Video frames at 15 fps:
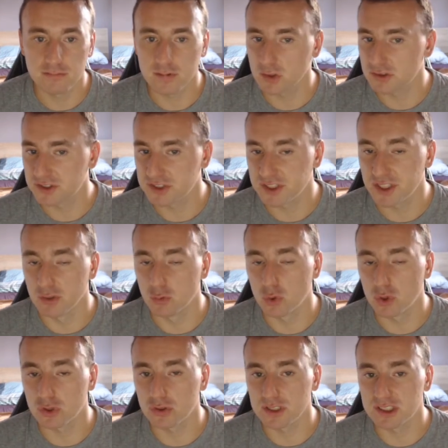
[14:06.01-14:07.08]
you see
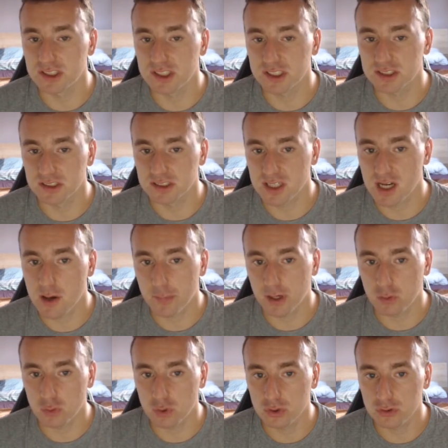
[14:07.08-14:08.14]
rook to e6 is
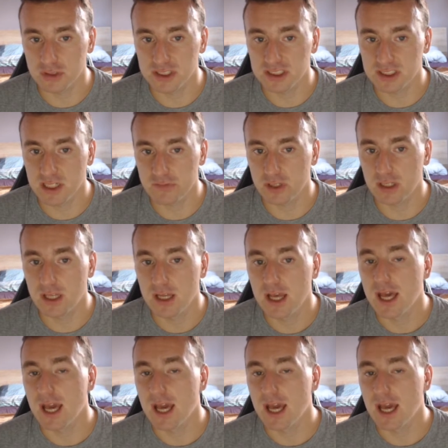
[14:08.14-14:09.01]
coming, rook to e7,